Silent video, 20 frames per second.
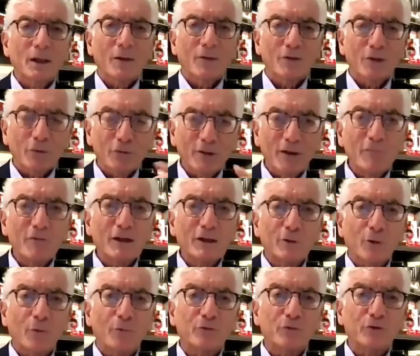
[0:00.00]
The
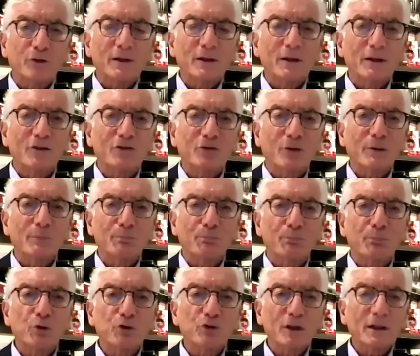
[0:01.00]
difficulty is in
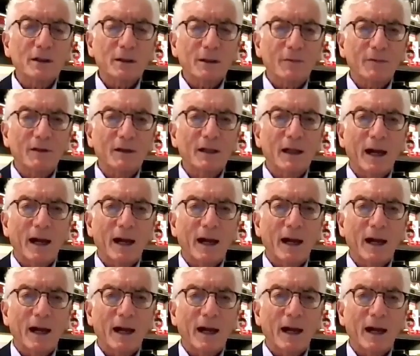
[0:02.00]
putting the